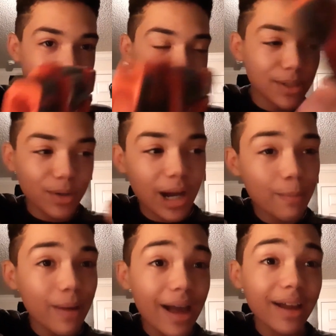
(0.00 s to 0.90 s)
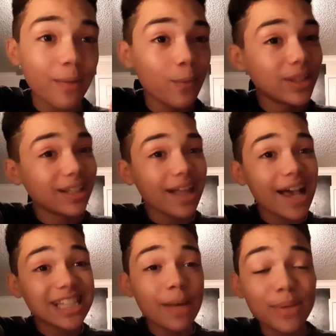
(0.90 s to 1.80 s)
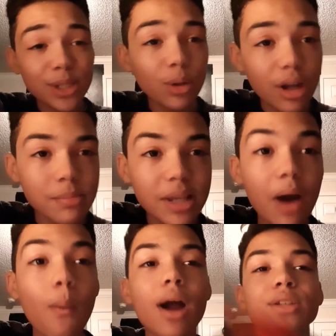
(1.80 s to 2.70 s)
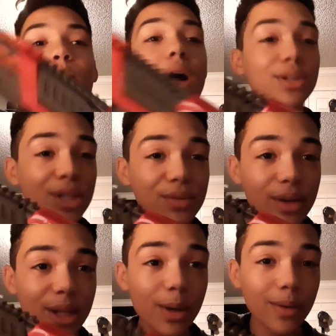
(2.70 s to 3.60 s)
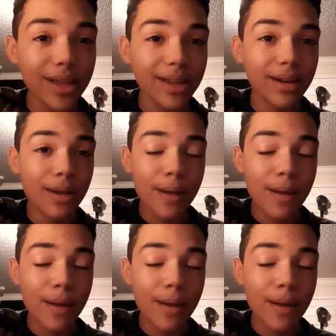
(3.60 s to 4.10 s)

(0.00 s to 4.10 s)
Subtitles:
So come back when the last episode comes out. Watch this video again,